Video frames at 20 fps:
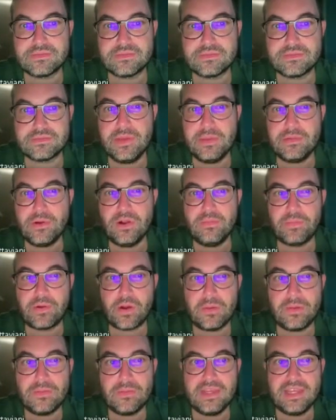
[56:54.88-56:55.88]
people
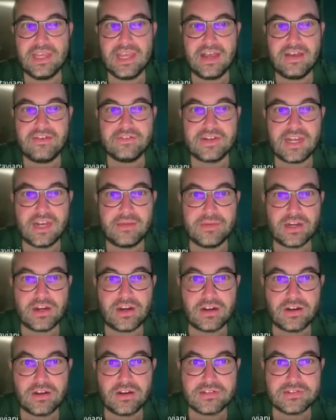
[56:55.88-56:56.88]
probably have come
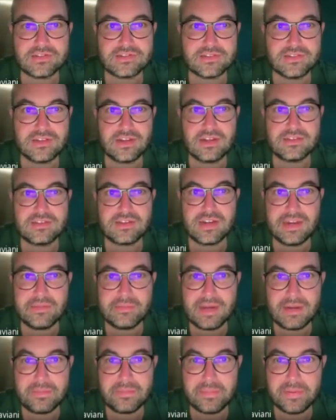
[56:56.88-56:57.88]
across a tree
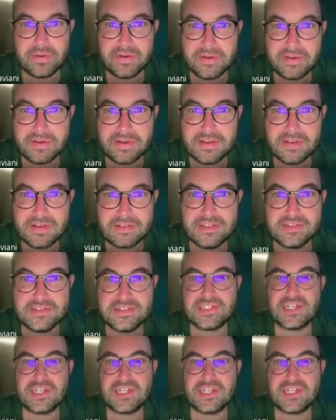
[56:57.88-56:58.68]
map. This is